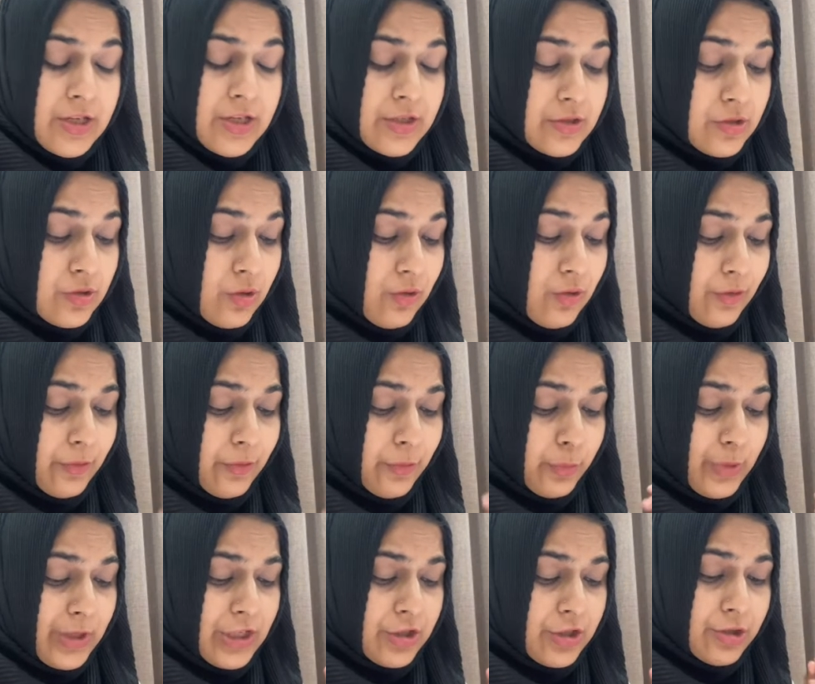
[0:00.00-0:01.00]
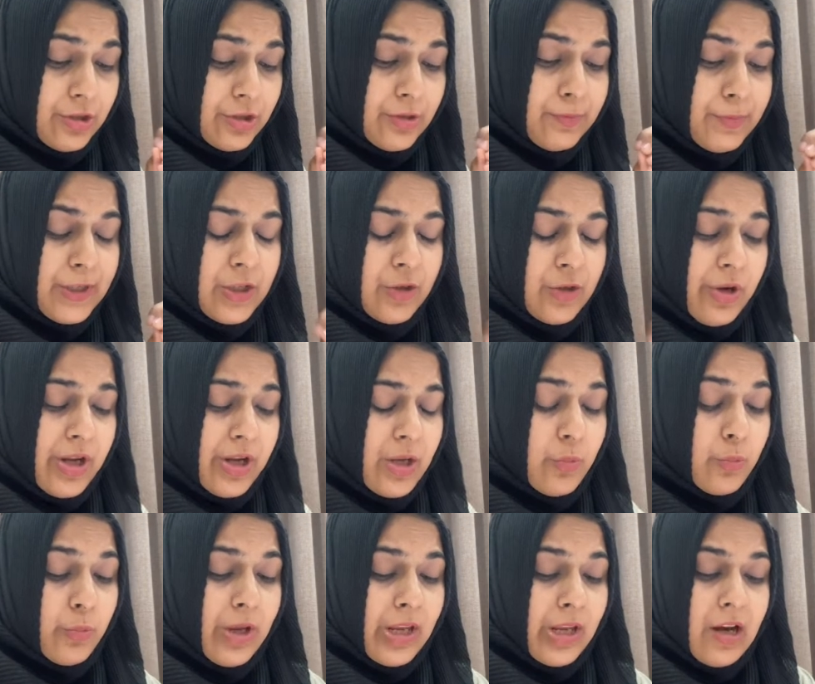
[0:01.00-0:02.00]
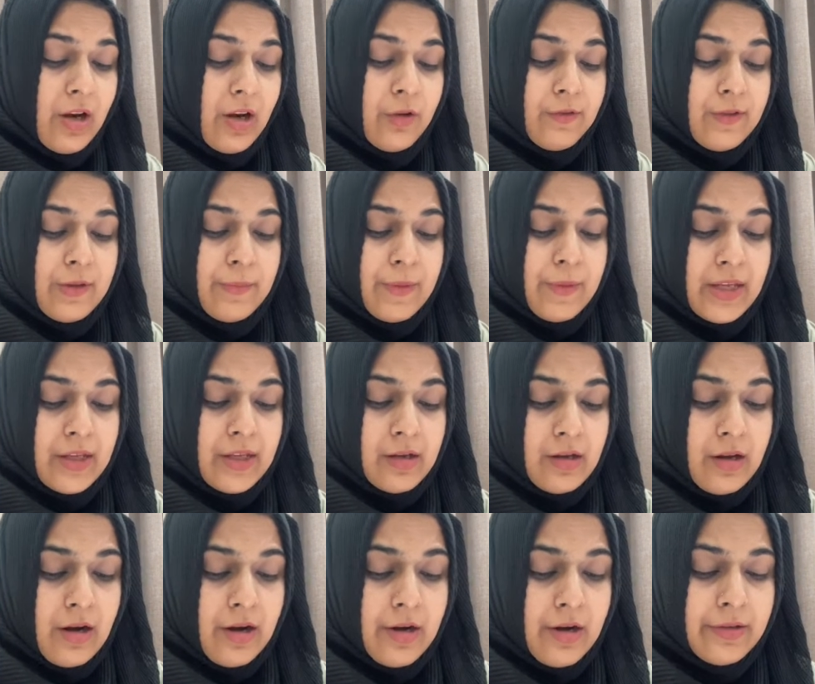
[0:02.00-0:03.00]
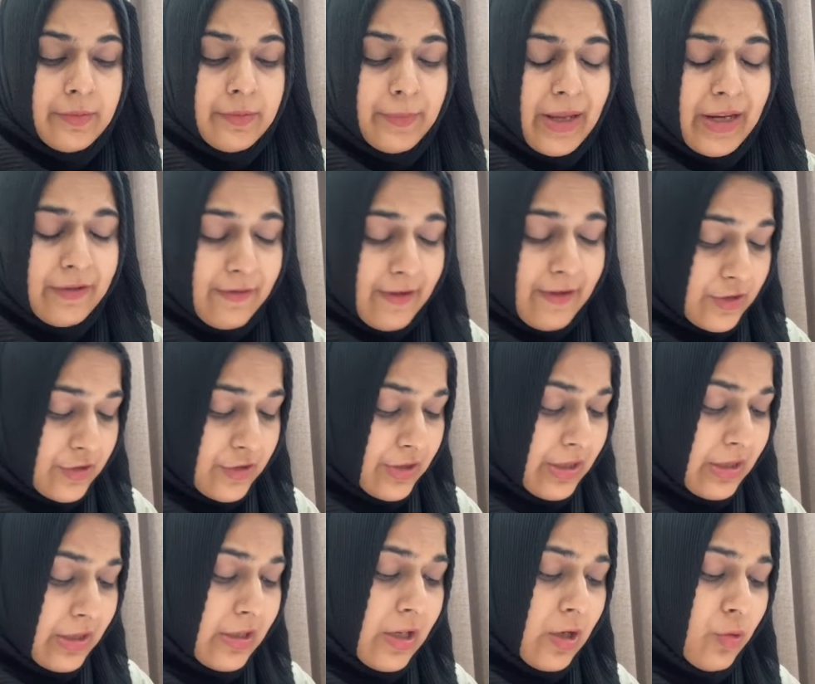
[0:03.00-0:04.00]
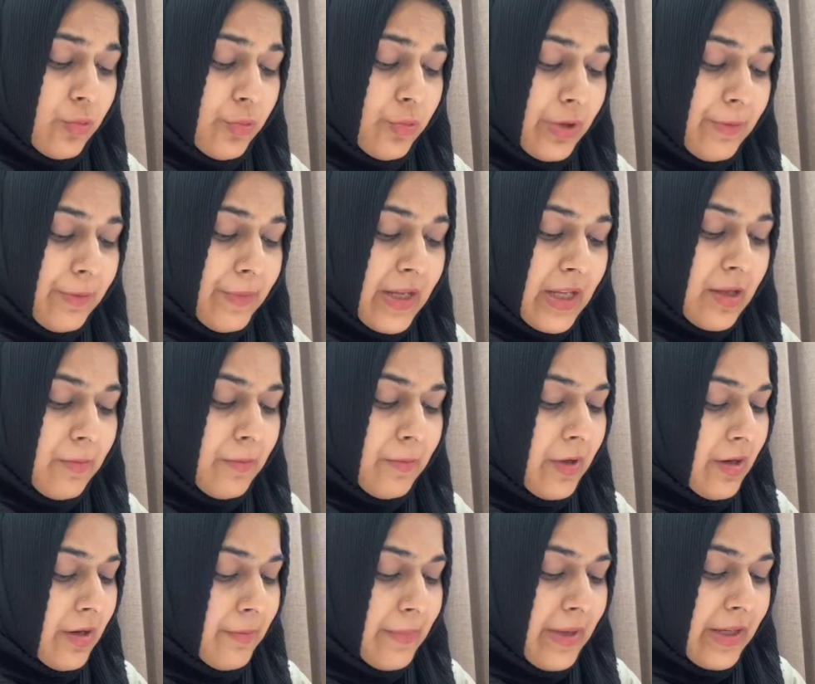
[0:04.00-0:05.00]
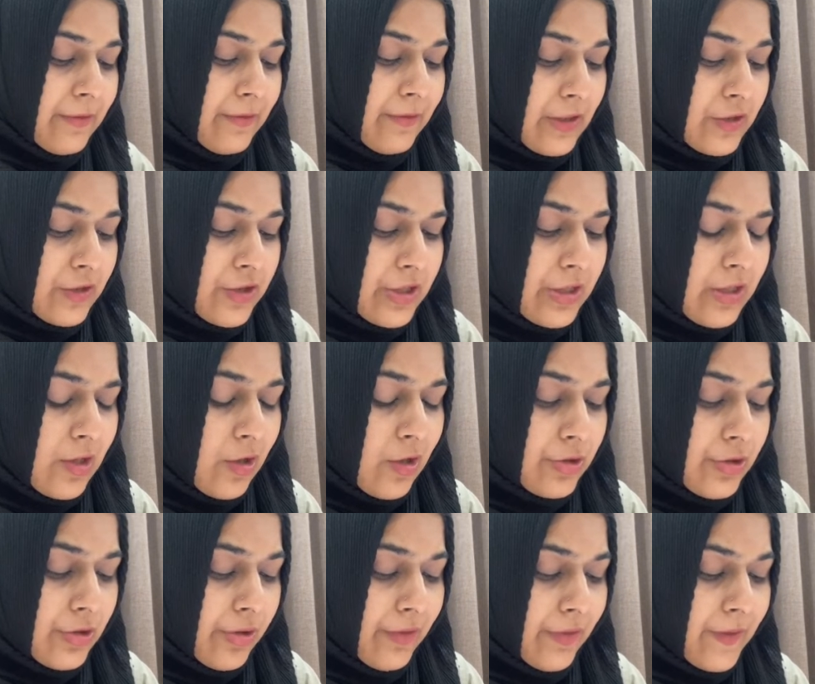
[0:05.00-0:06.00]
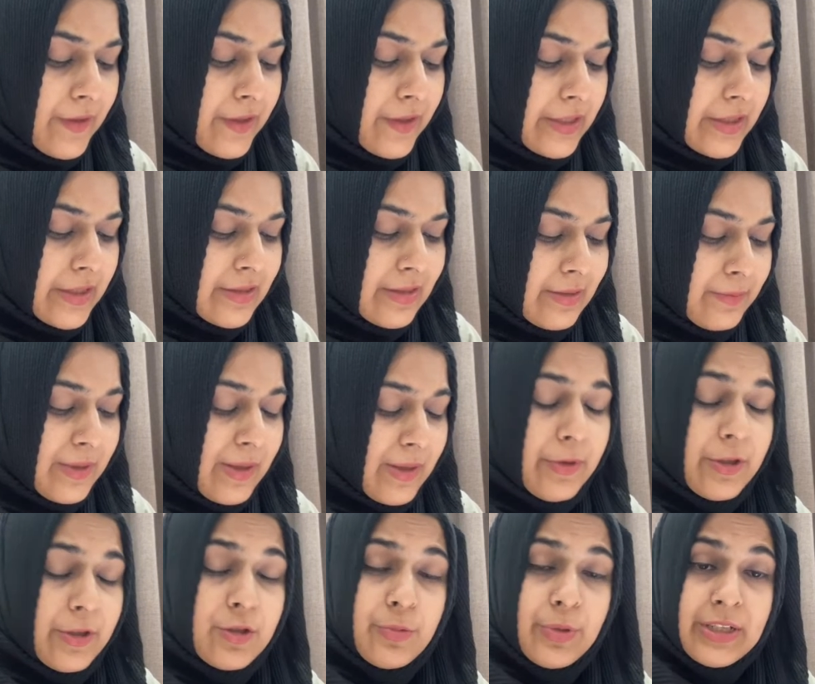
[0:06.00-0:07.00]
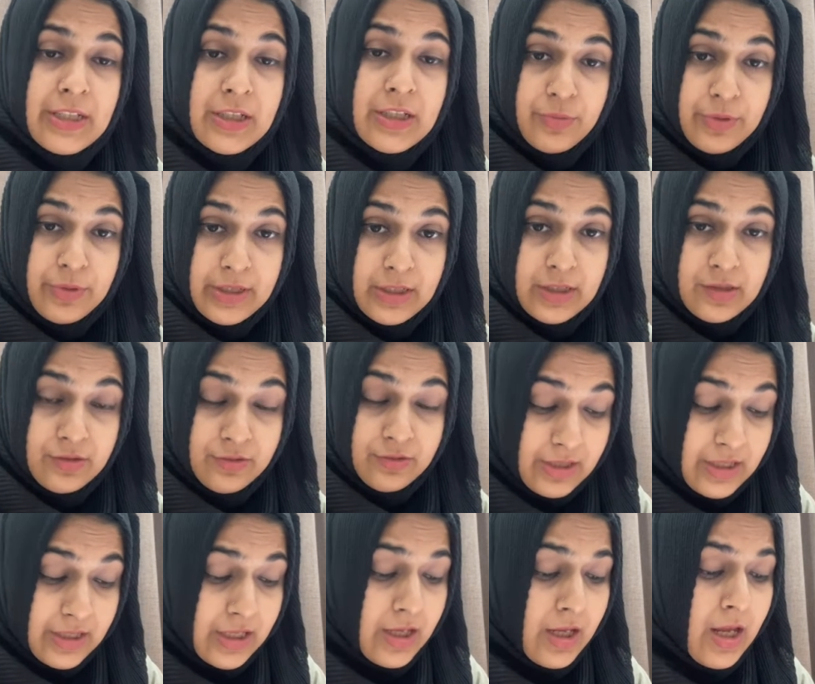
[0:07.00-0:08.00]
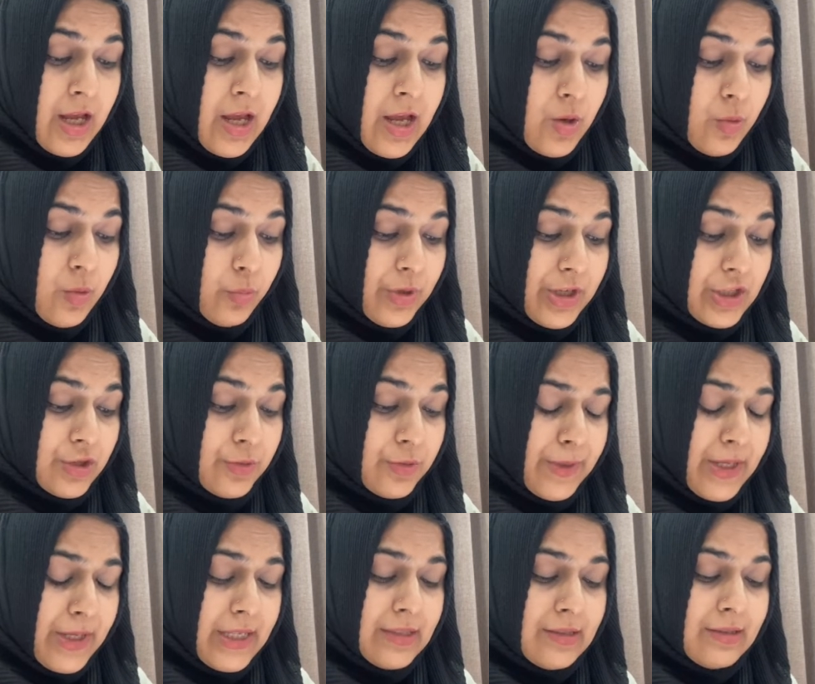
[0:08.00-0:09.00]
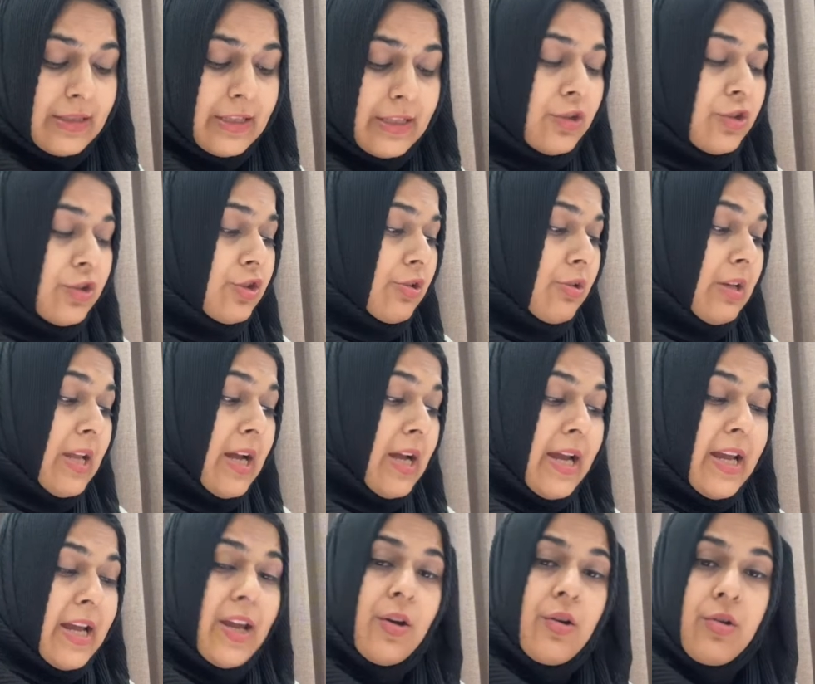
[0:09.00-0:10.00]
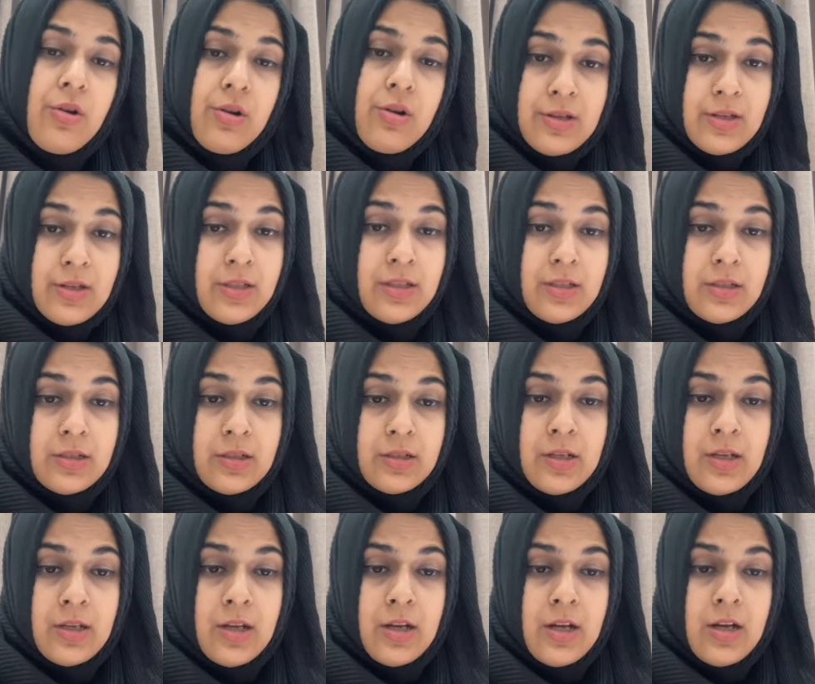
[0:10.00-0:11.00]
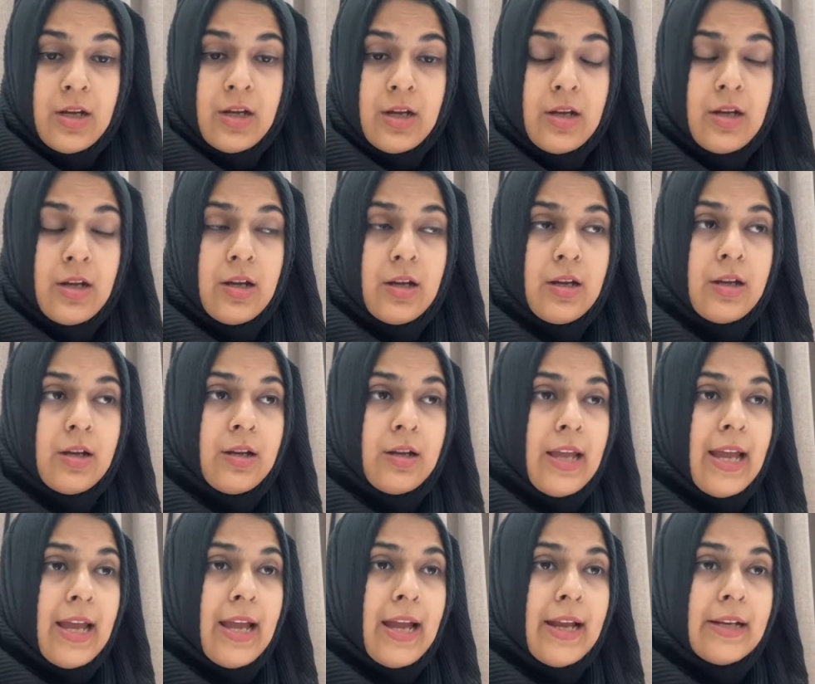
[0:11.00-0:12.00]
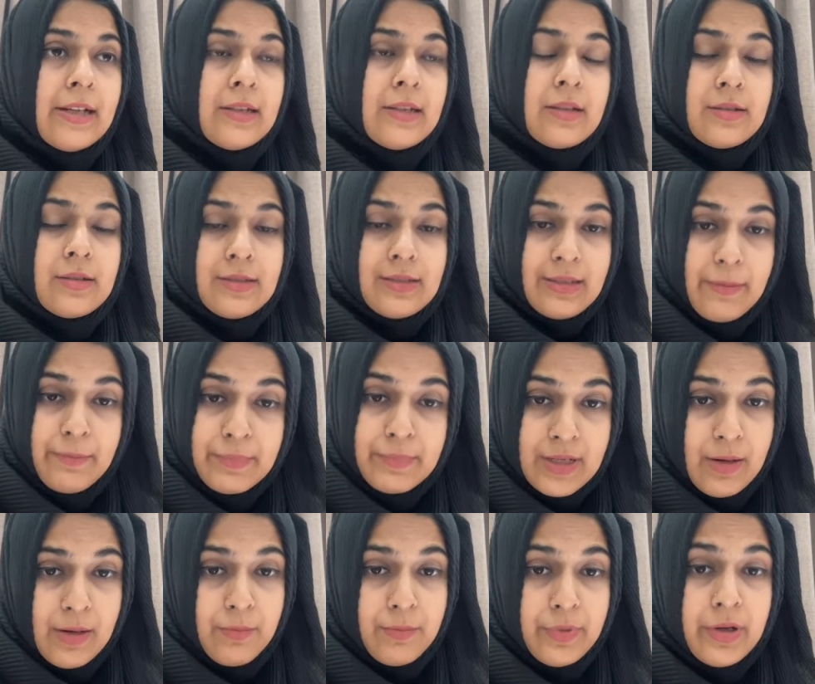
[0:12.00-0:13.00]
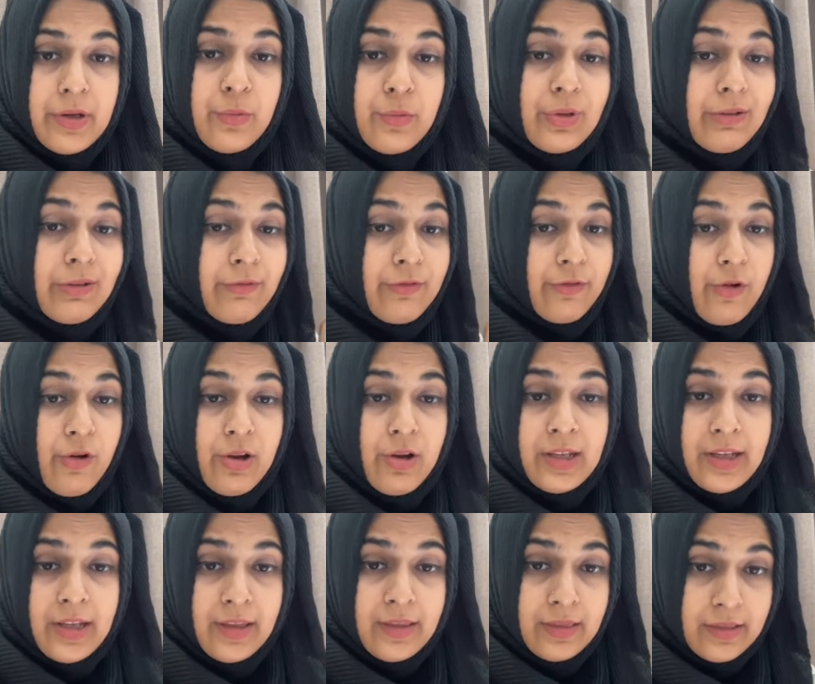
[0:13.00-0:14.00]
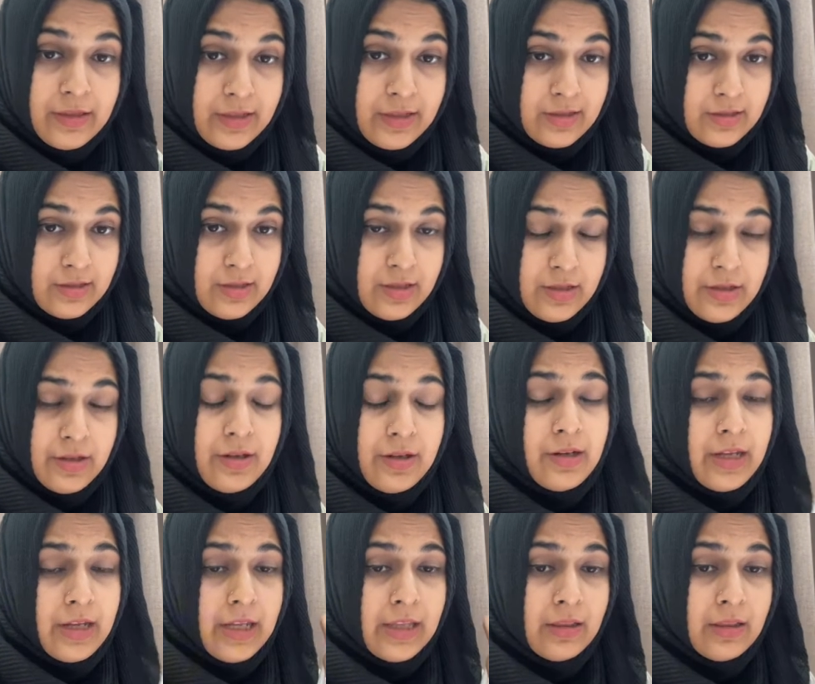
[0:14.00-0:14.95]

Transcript: So we should be knowing when are we making our manufacturing account. We are making our manufacturing account on 30th September 2023, which means that July, August, and September will fall in this year